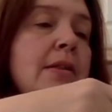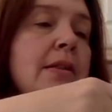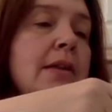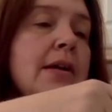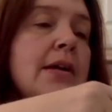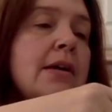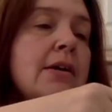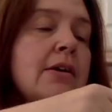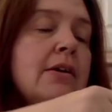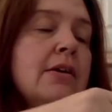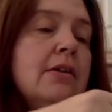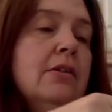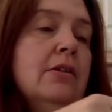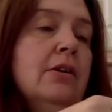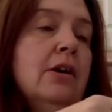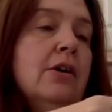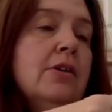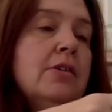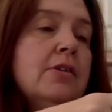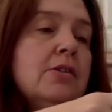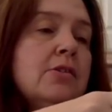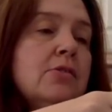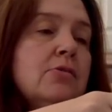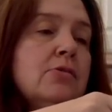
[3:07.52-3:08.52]
like a
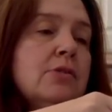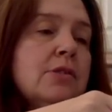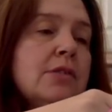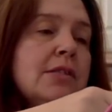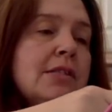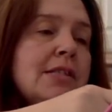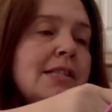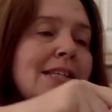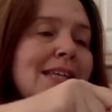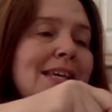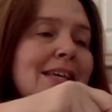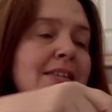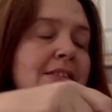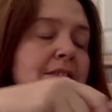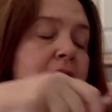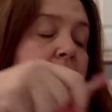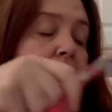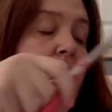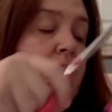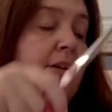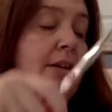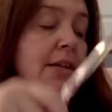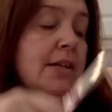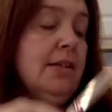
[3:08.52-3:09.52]
lot of stores, is
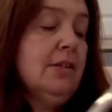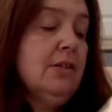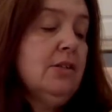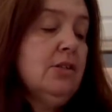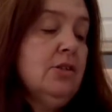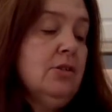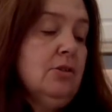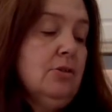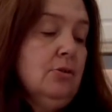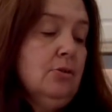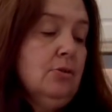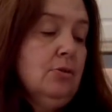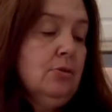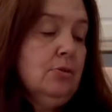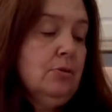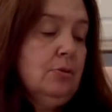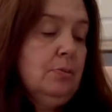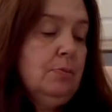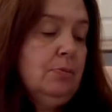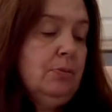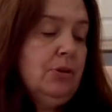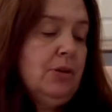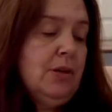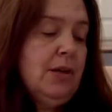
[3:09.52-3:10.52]
starting to
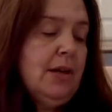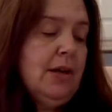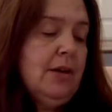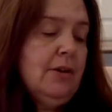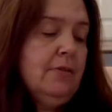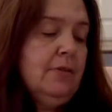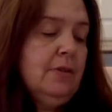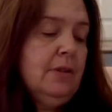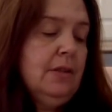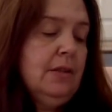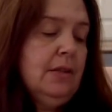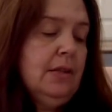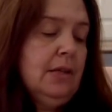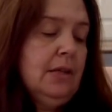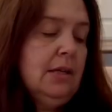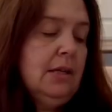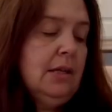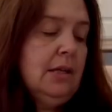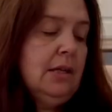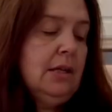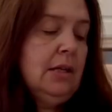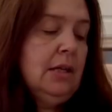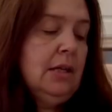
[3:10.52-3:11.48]
put out the